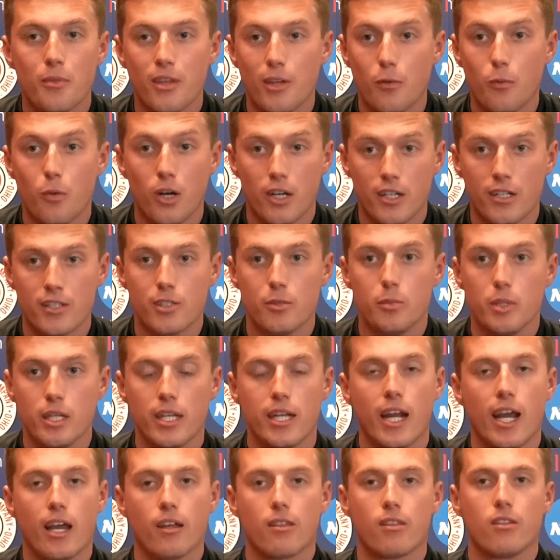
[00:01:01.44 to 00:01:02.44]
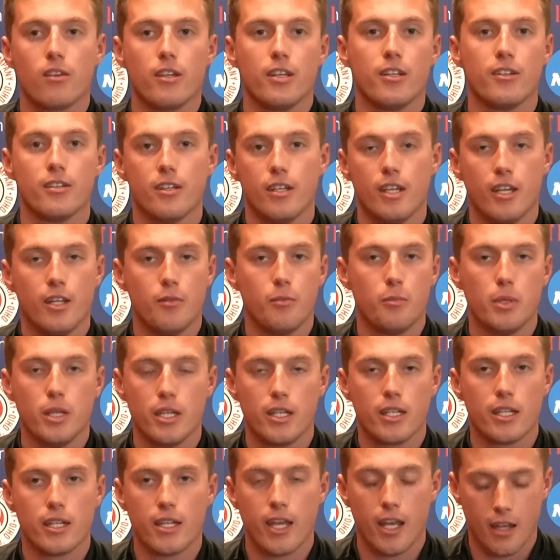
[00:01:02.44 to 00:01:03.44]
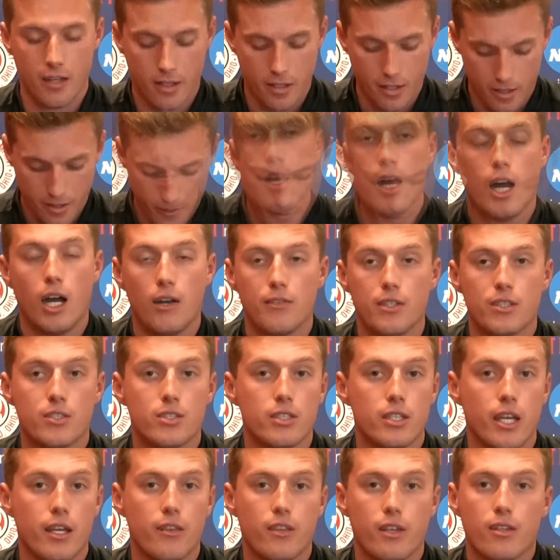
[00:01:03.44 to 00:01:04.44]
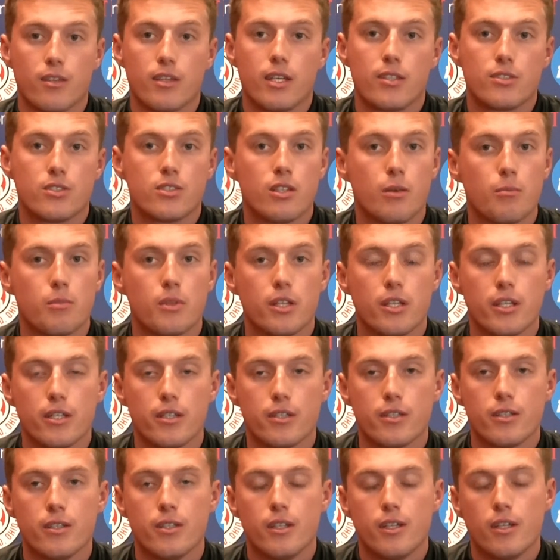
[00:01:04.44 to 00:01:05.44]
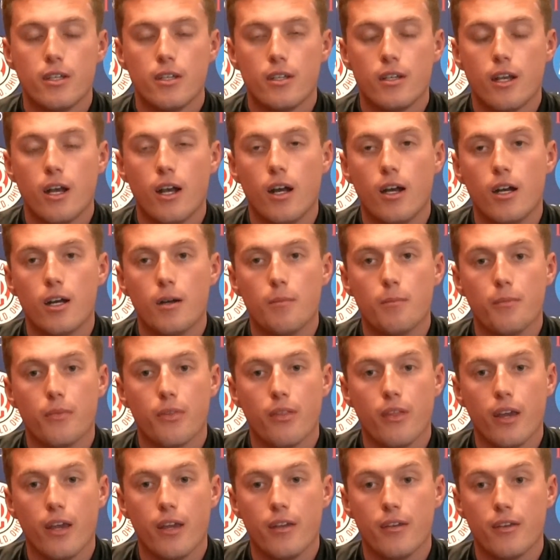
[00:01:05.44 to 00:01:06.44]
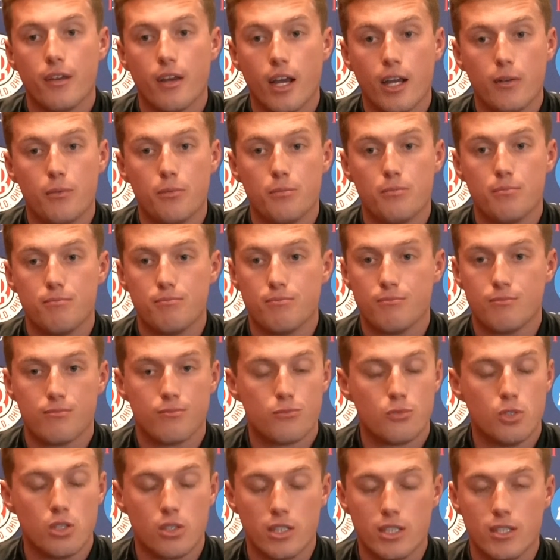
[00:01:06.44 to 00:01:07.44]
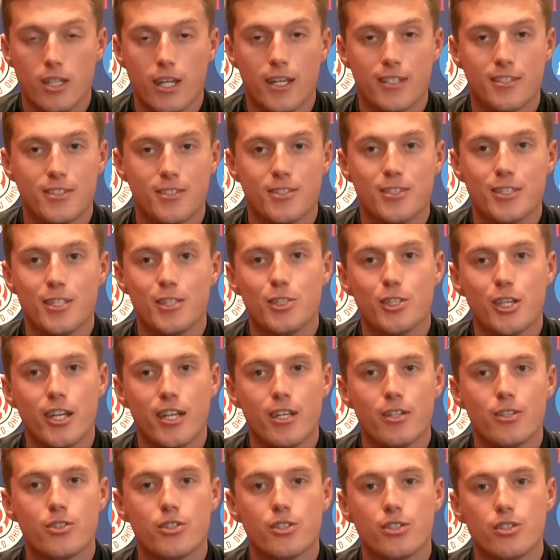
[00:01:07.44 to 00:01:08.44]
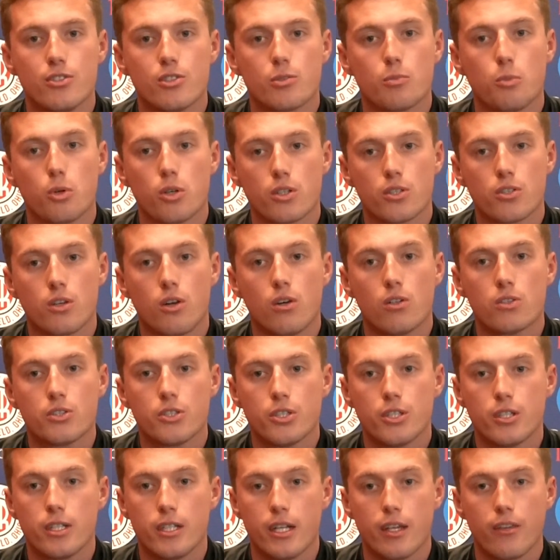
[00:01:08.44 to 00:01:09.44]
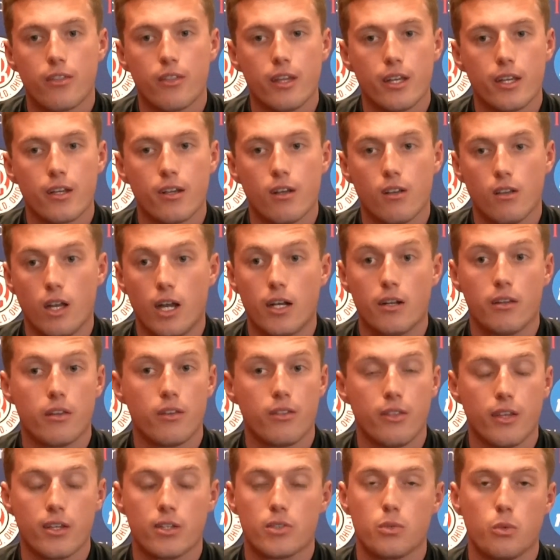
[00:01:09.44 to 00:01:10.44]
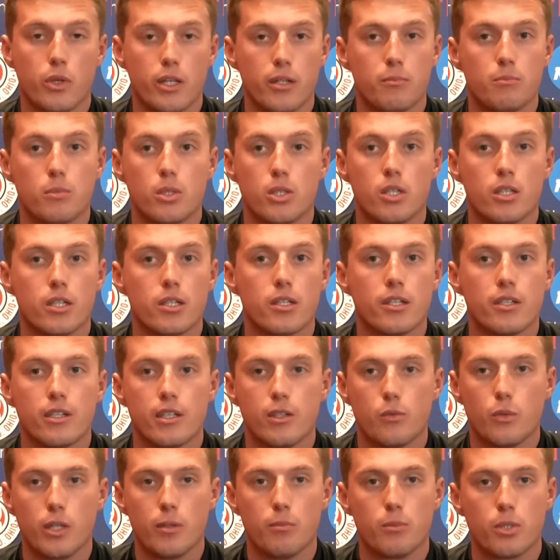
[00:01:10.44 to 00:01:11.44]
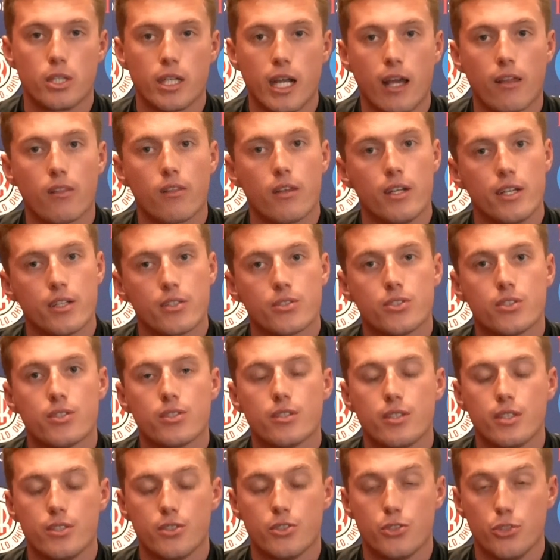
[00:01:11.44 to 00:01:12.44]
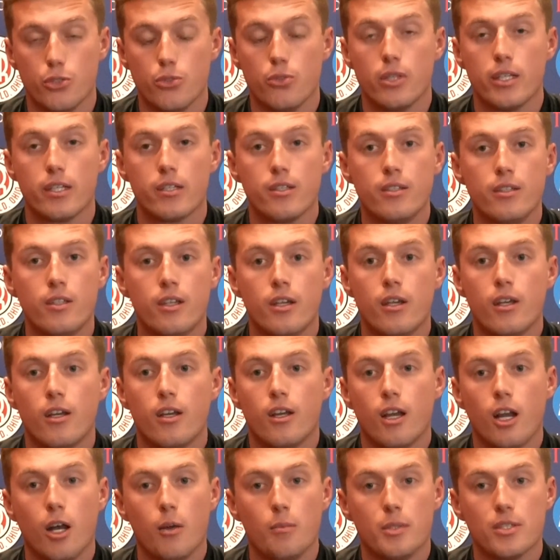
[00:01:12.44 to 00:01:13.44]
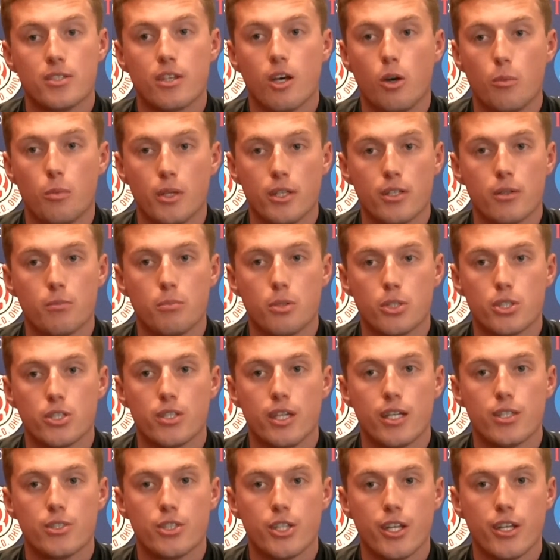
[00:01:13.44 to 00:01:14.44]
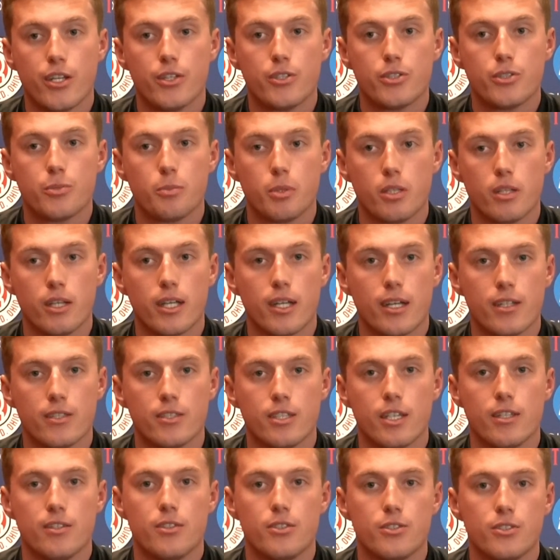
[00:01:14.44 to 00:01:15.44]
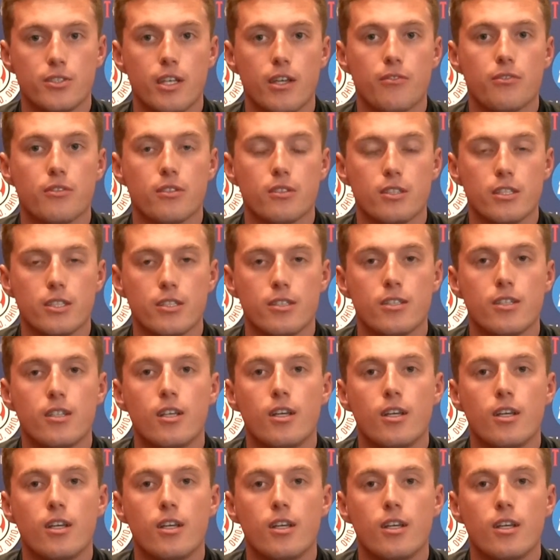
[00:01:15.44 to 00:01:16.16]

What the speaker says: than wanting to be an athlete and being a gay kid. Obviously, I think that's something that I'd really like to see change in sports culture. And I think a lot of the things Wittenberg and Wittenberg Athletics is doing is helping to push that change. But like I said, there's definitely